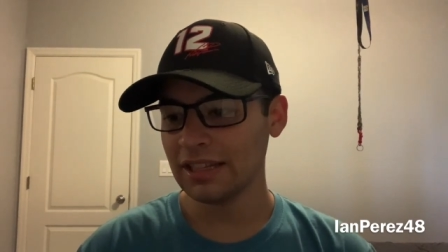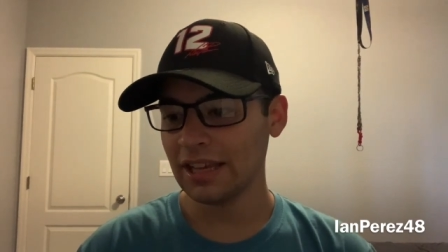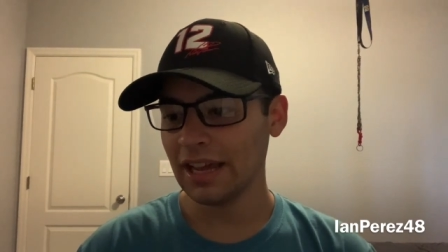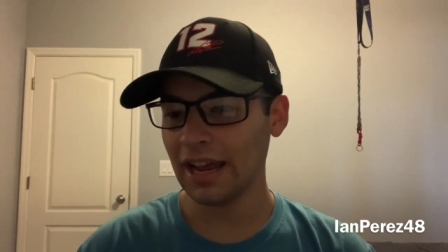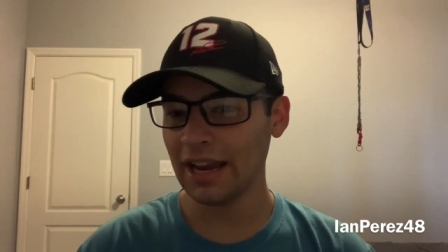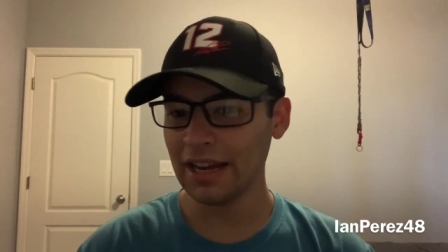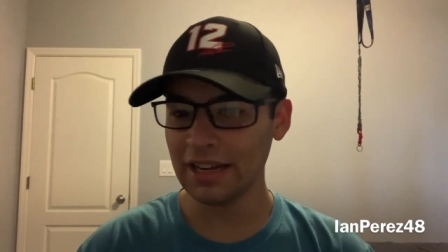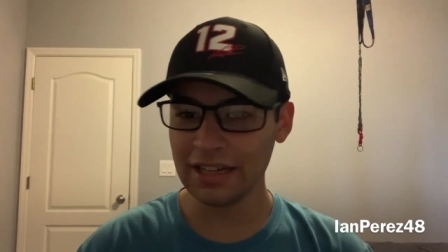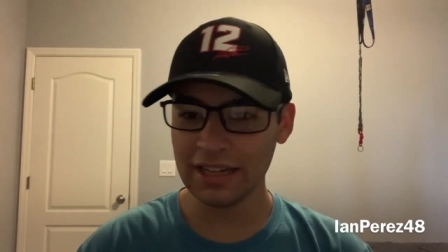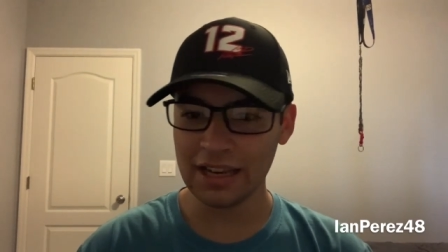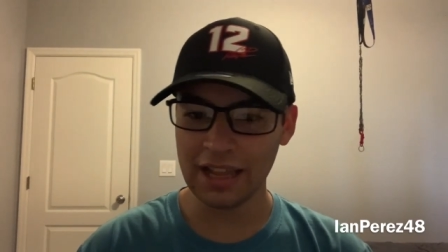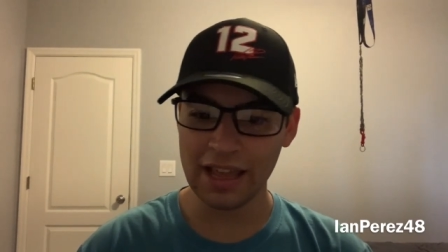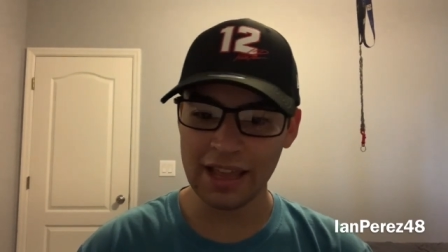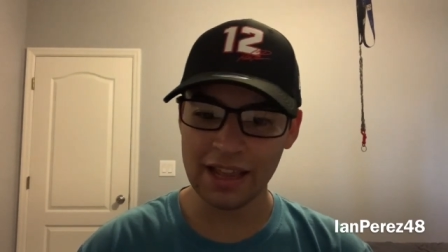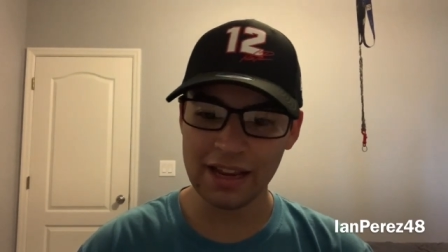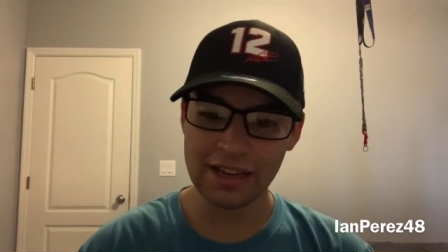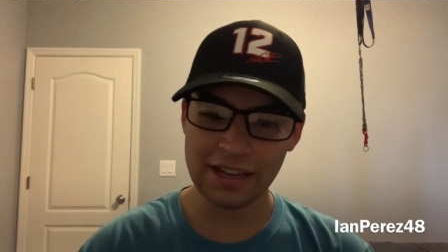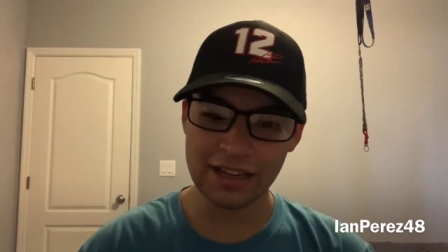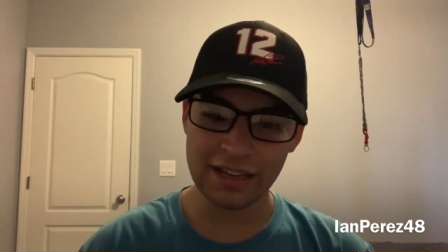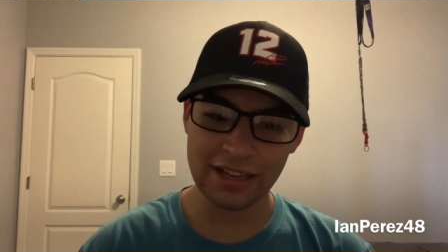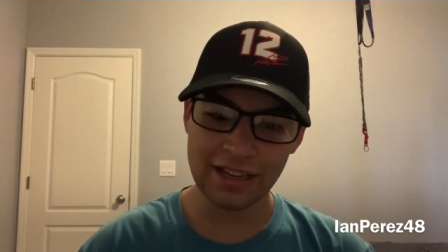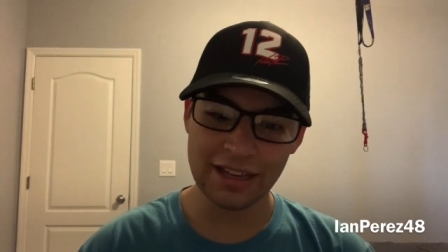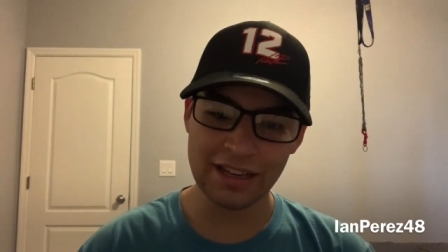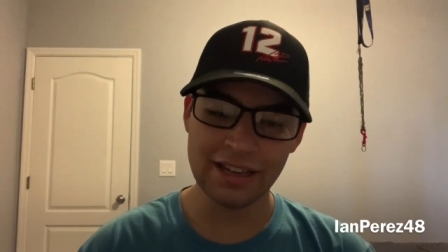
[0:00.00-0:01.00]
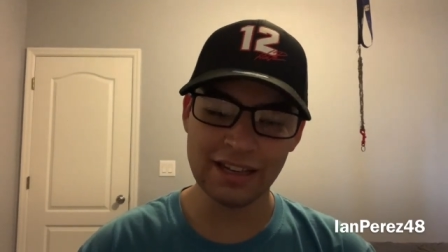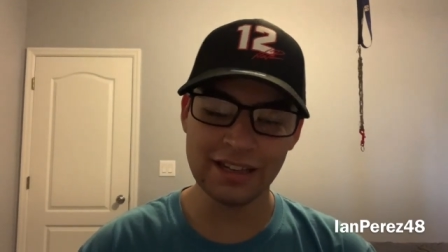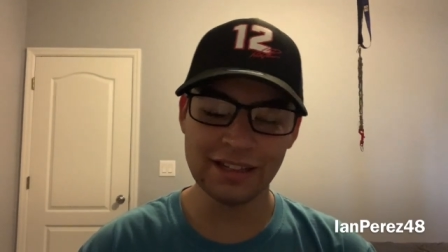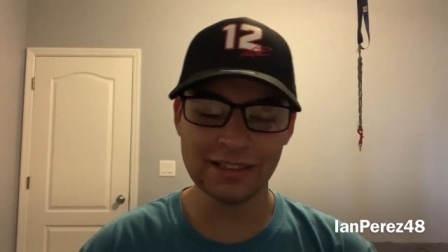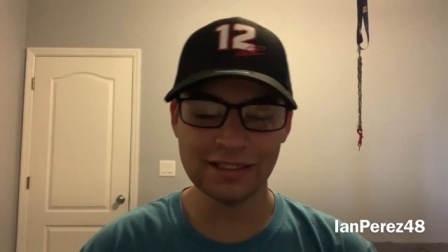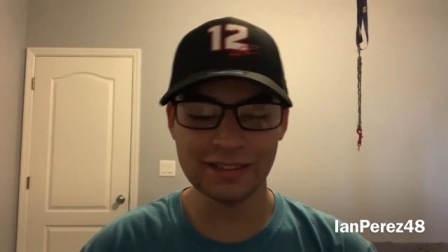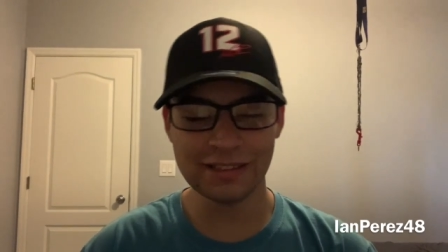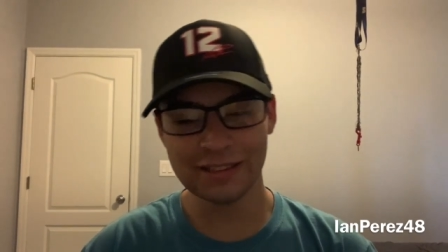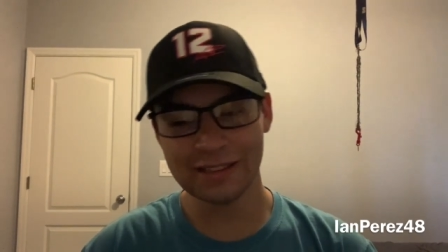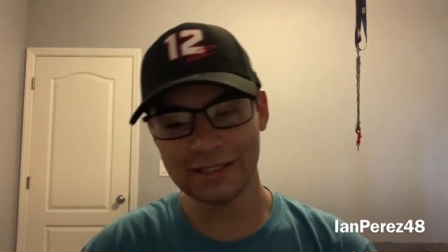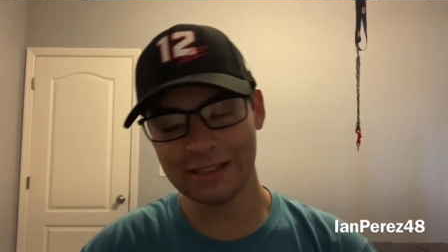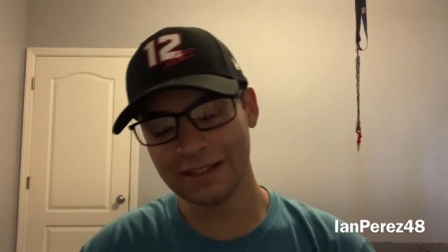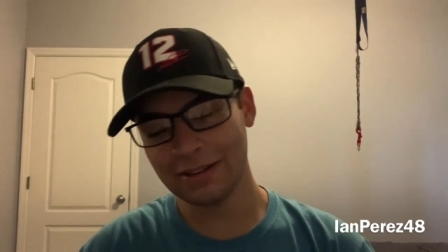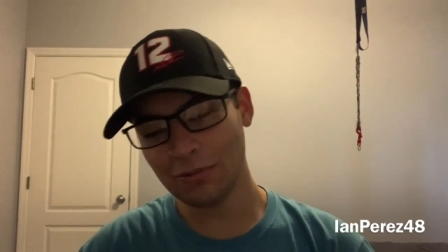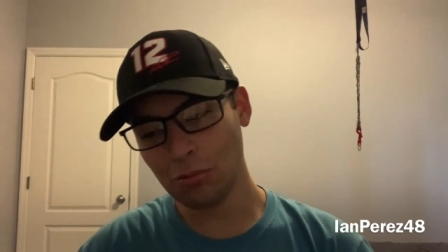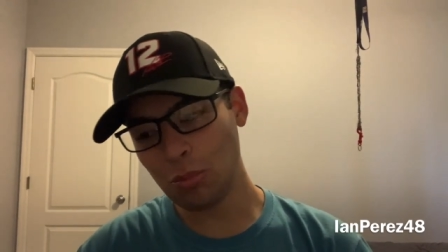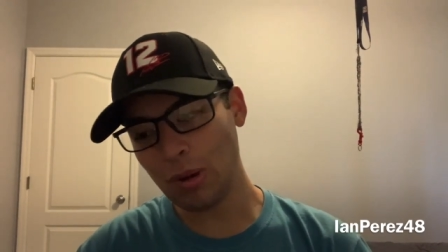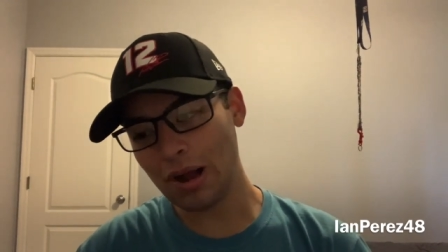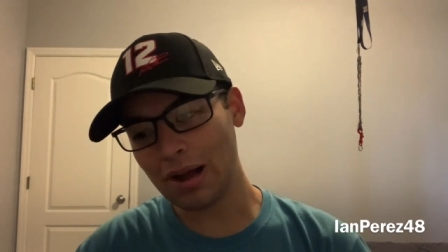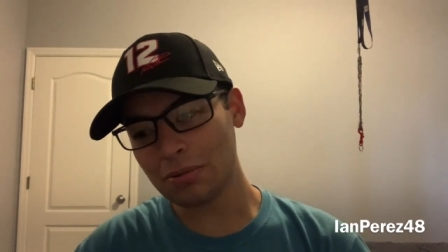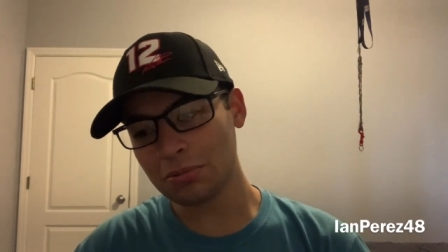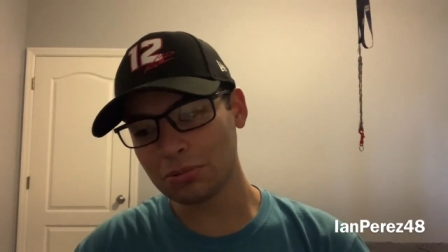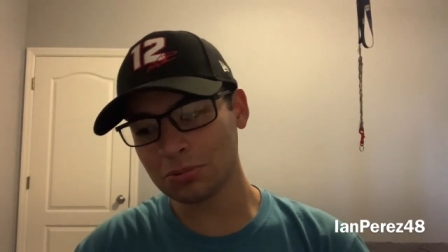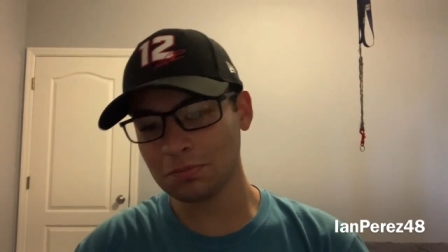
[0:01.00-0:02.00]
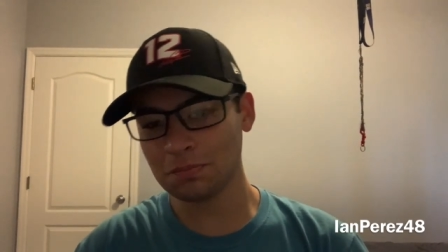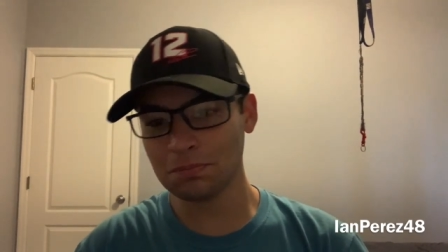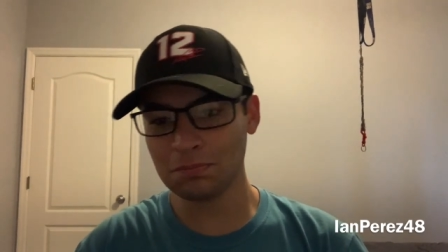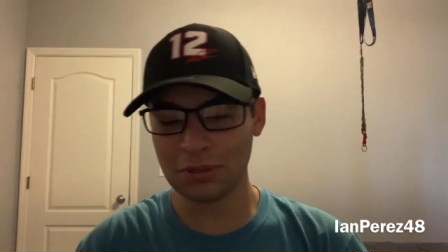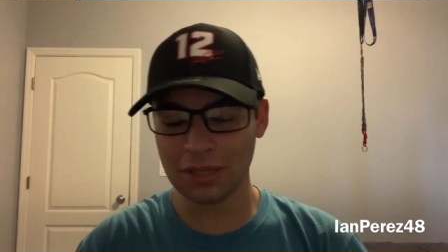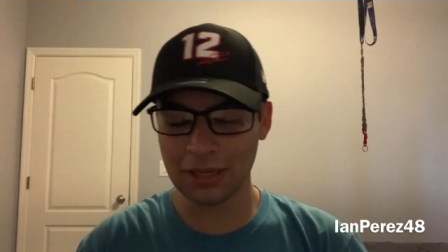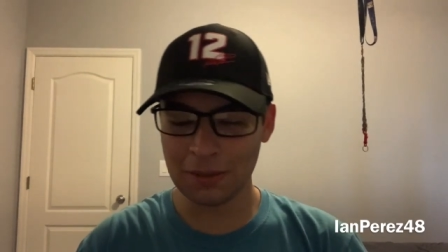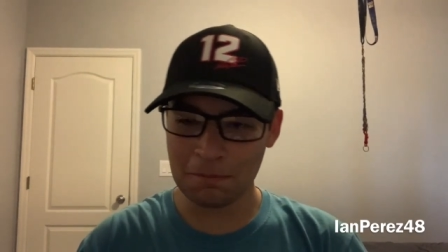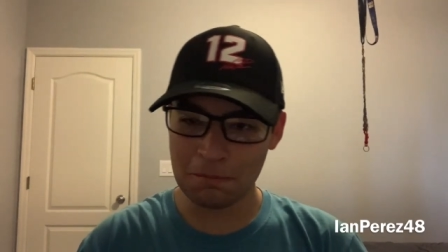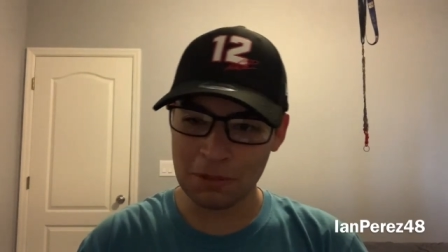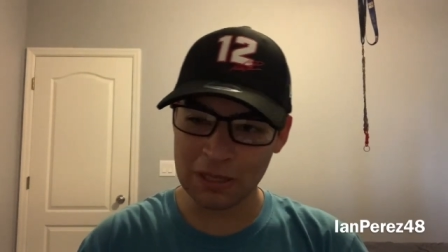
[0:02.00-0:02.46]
and then while being